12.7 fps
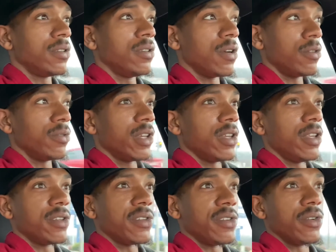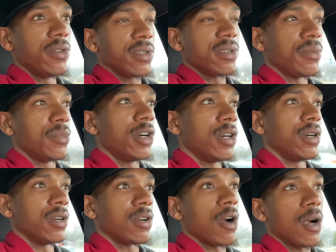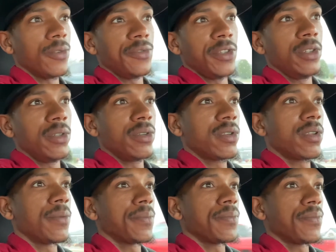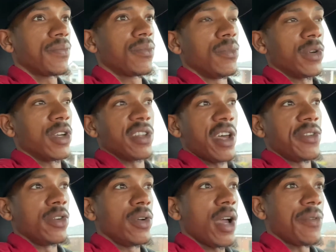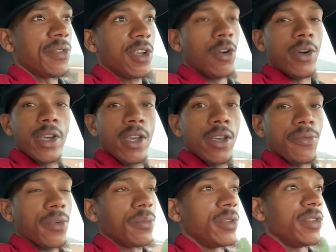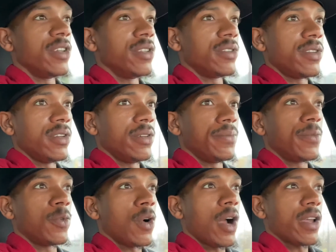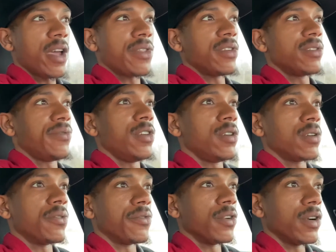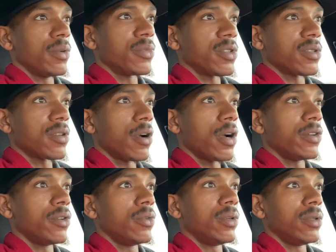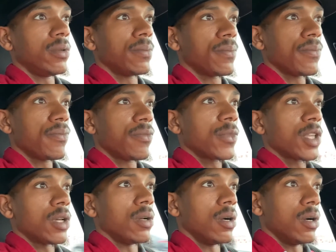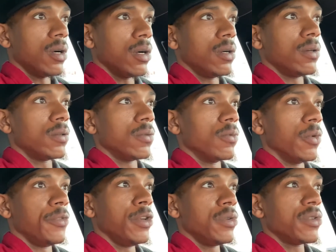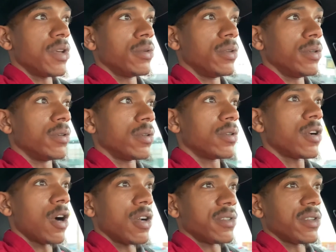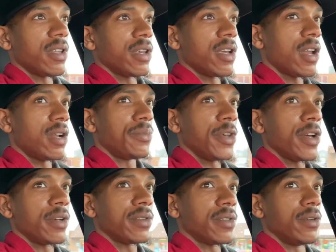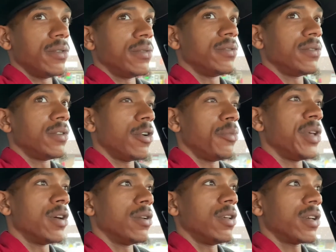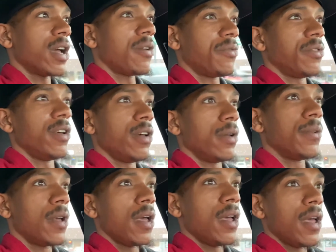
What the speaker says: you know, get into doing some car reviews, because I do have to go ahead from the dealership where I got this vehicle from to start doing reviews on the cars that they got up there. So, you know, be on the lookout for that.